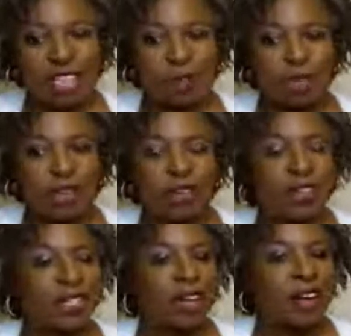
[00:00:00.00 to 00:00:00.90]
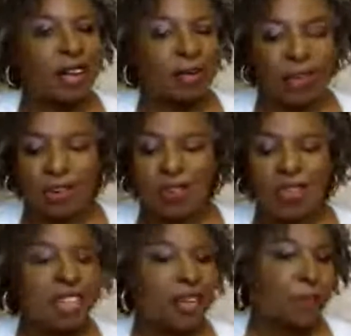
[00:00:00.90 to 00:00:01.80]
it's because I am
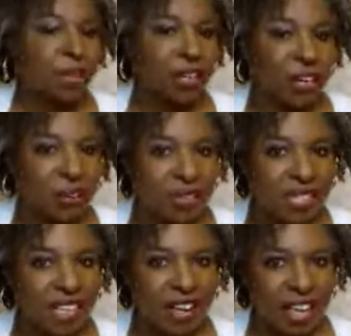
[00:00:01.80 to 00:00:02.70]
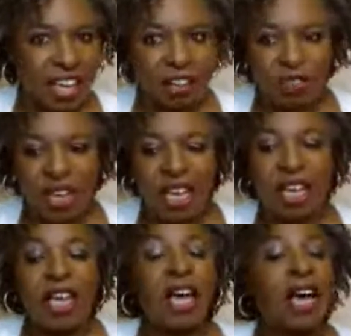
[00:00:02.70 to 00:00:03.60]
looking at my notes that I have
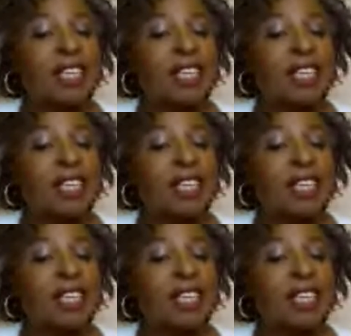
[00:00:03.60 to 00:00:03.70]
here,